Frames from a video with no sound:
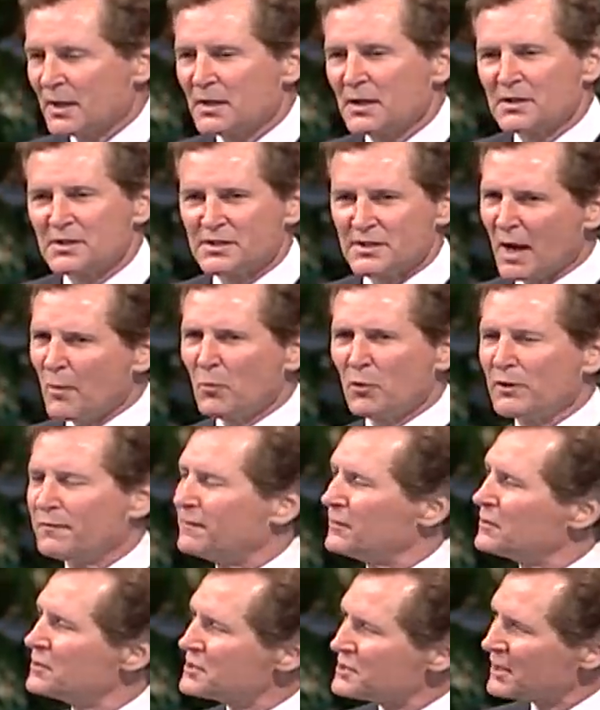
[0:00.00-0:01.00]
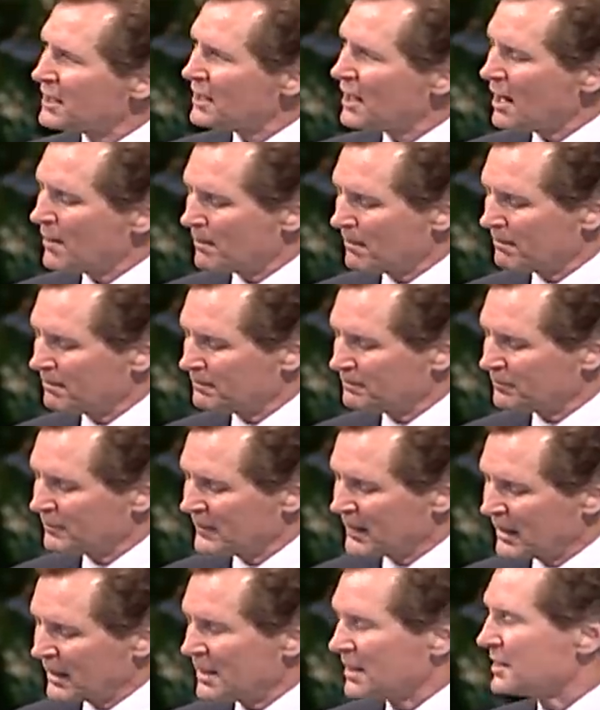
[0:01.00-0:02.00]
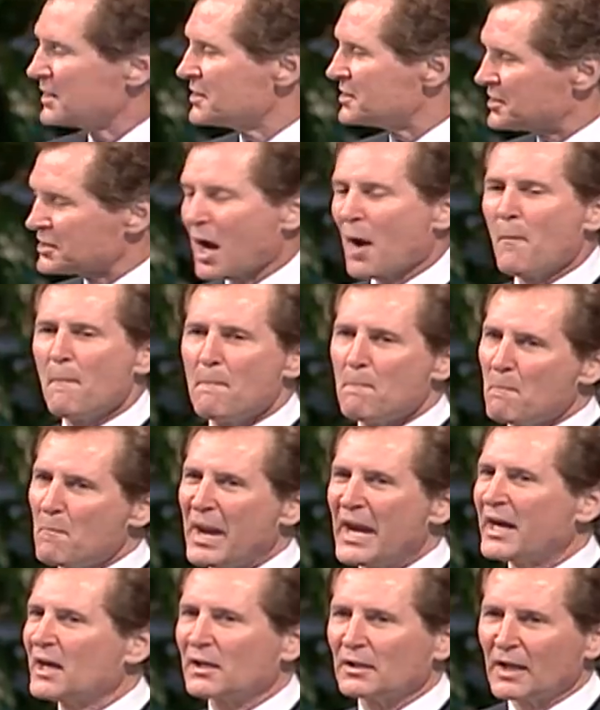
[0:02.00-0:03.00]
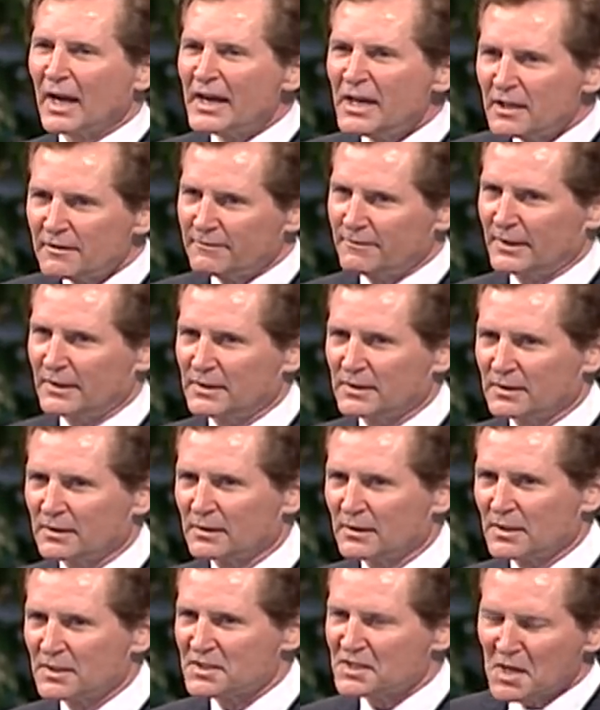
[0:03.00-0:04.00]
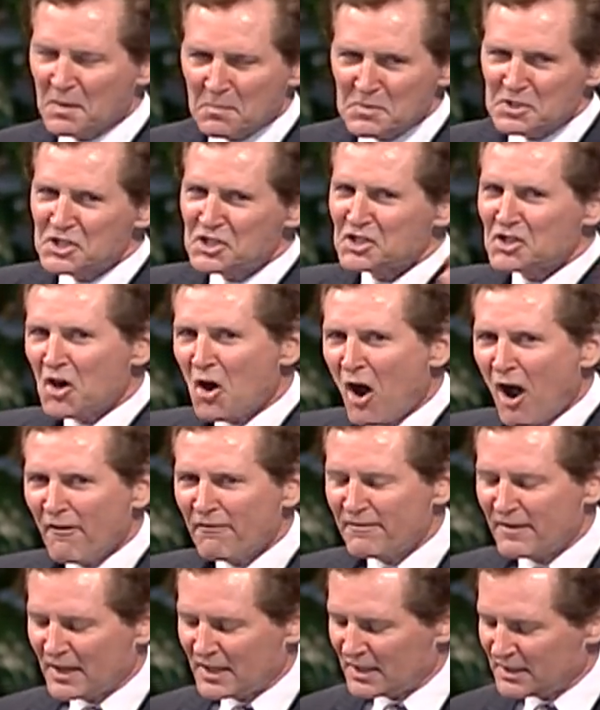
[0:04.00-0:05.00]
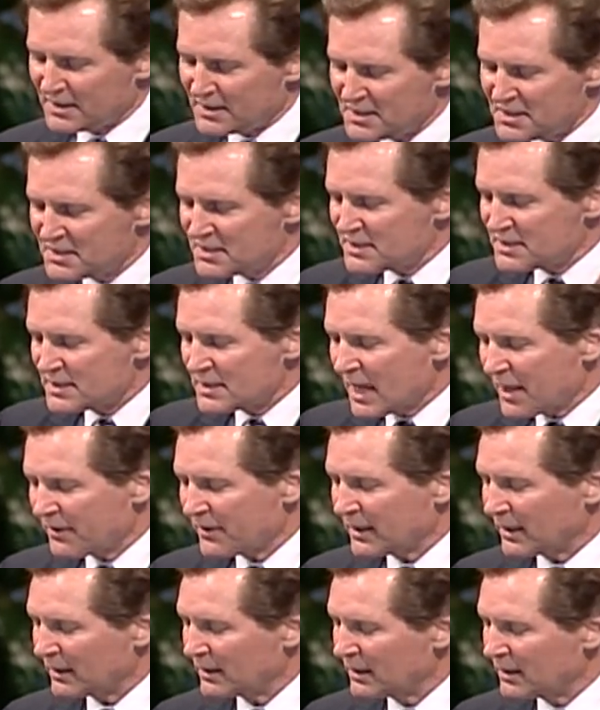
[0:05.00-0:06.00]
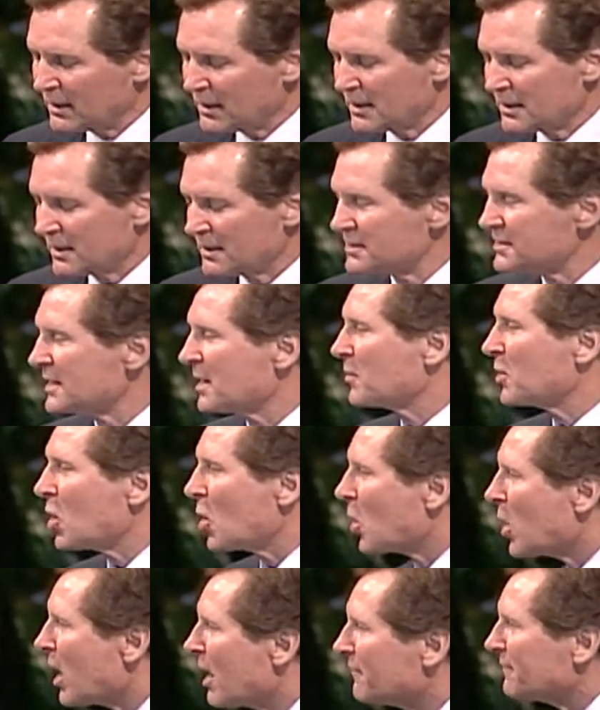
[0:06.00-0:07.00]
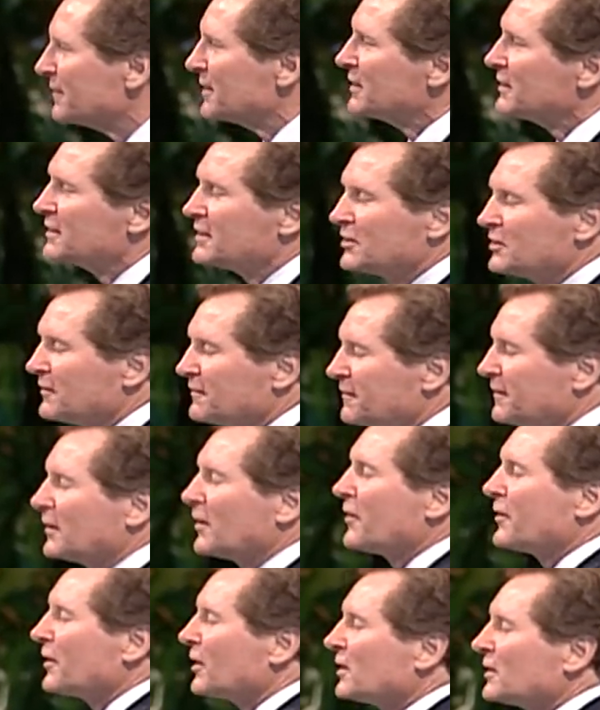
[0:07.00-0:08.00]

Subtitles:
Some refuse to come. Some make light of it. Some scoff at it. This is nothing. Some go off in to fill their